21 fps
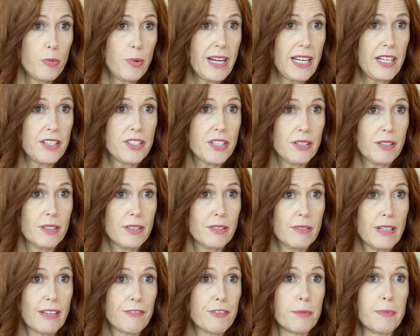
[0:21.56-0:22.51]
we
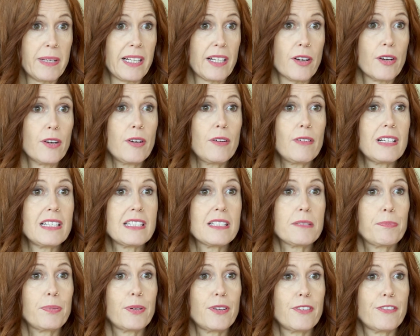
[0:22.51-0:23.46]
do at Flamingo
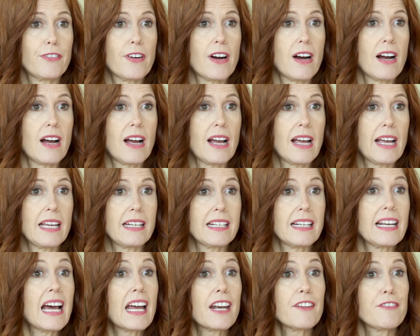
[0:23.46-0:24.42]
is provide
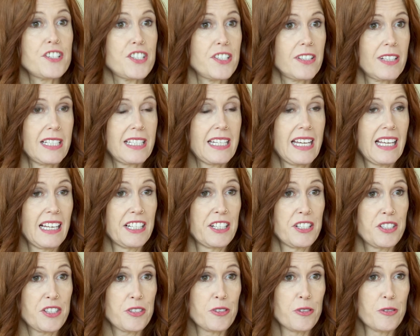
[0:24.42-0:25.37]
an artificial
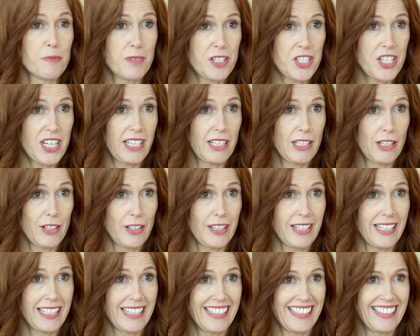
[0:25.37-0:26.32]
intelligence or machine
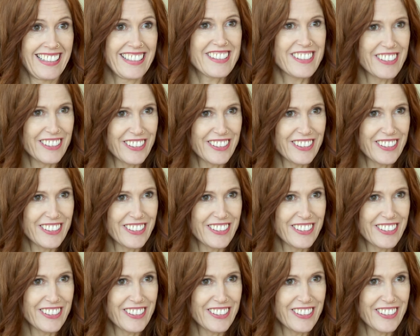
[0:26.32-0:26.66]
learning